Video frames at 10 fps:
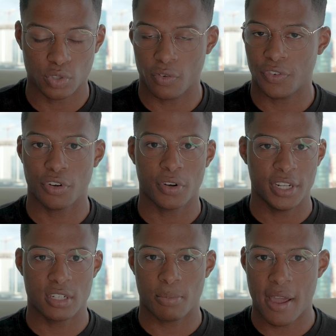So if you're
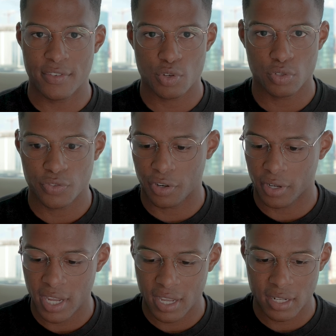into private schools for your
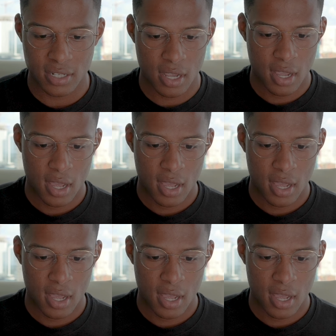kids,